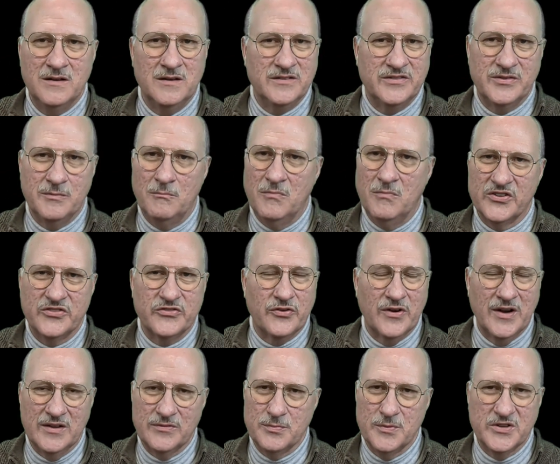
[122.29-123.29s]
some
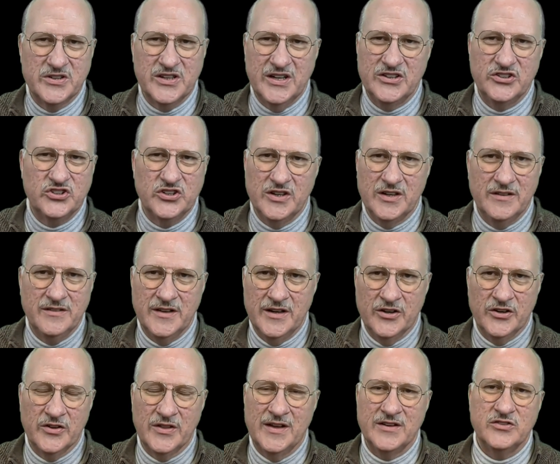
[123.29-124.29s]
transportation in
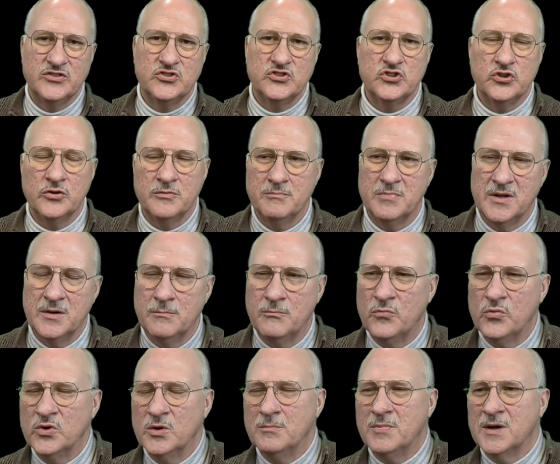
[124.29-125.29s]
there that shouldn't be a
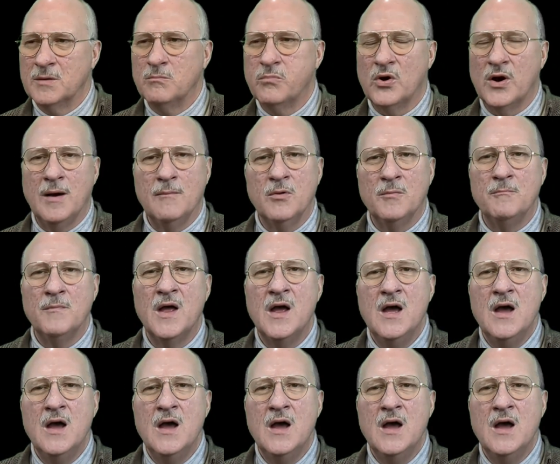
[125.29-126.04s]
real big problem.